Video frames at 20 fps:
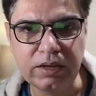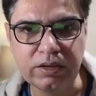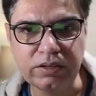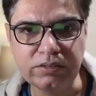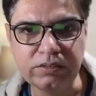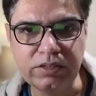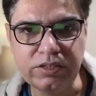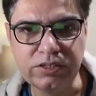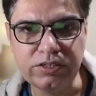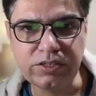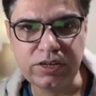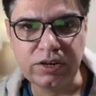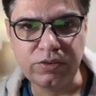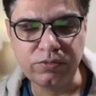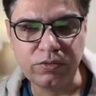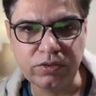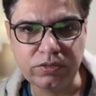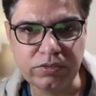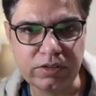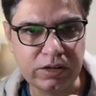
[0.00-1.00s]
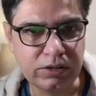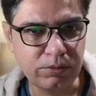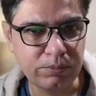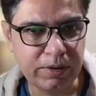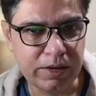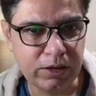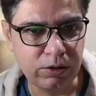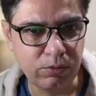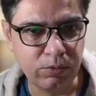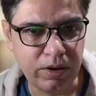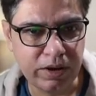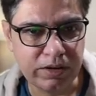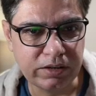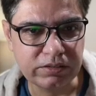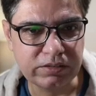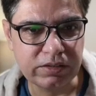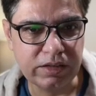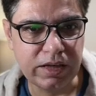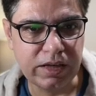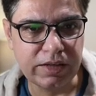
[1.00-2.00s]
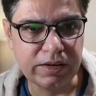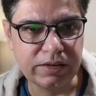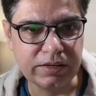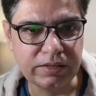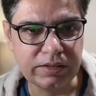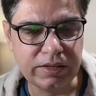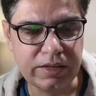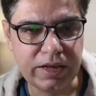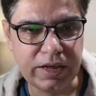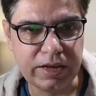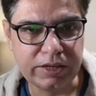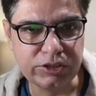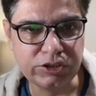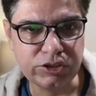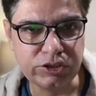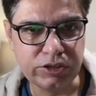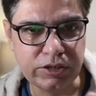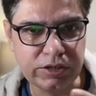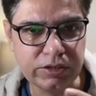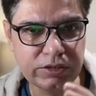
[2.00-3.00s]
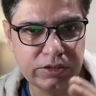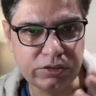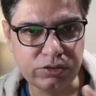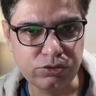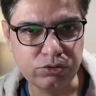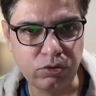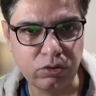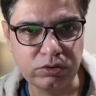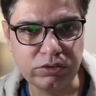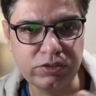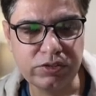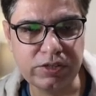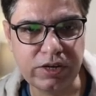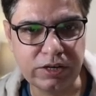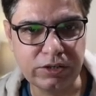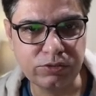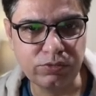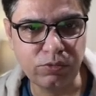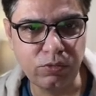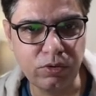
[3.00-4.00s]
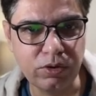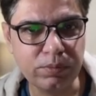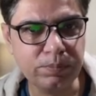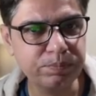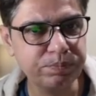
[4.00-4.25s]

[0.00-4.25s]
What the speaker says: C stands for cytomegalovirus, and the H in this torch stands for